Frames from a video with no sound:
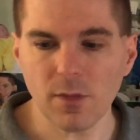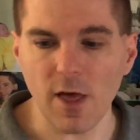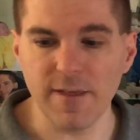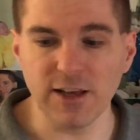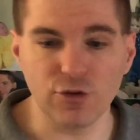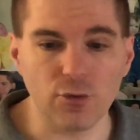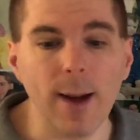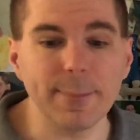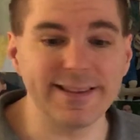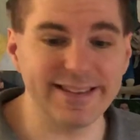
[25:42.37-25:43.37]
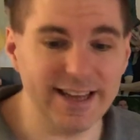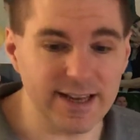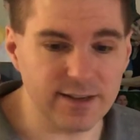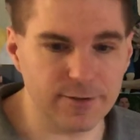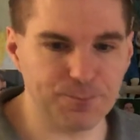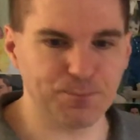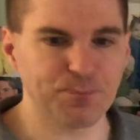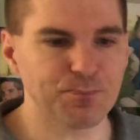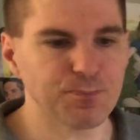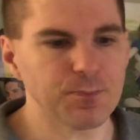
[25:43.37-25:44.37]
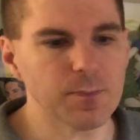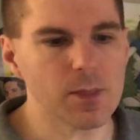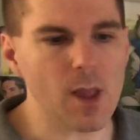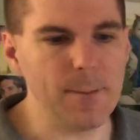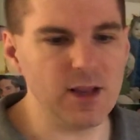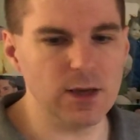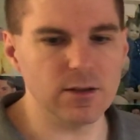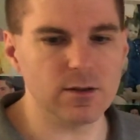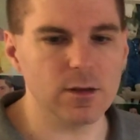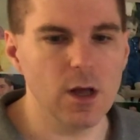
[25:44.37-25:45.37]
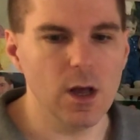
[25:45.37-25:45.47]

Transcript: they dropped 6 because